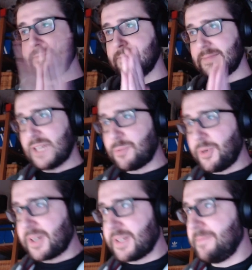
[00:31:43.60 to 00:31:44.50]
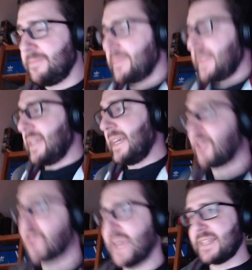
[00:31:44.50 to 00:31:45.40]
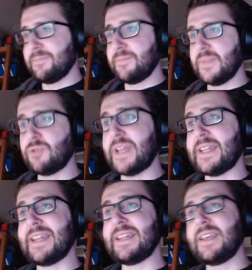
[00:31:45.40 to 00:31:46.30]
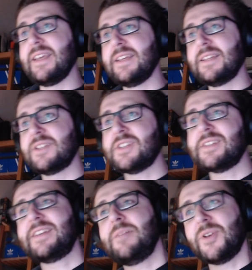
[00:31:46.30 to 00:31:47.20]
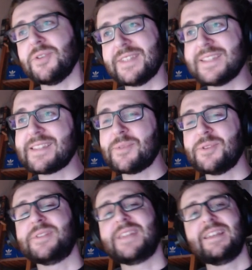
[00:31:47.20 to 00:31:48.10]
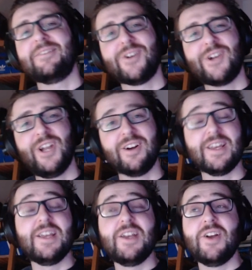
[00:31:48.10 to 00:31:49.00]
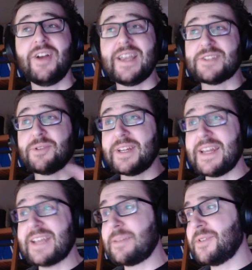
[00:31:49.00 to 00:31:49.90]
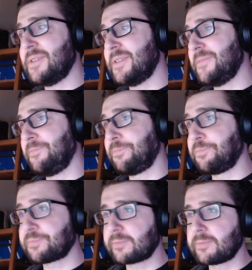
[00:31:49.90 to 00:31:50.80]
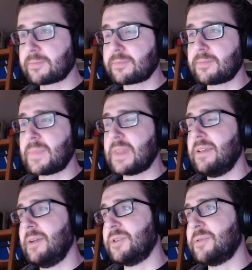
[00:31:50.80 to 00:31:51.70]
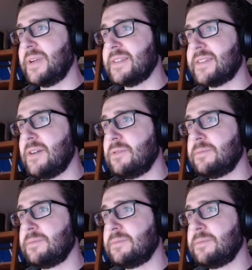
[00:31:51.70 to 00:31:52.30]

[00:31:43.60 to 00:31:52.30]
It worked. Great. And just in time, because this episode is getting very long. Okay, so the next episode, I'm gonna write this down.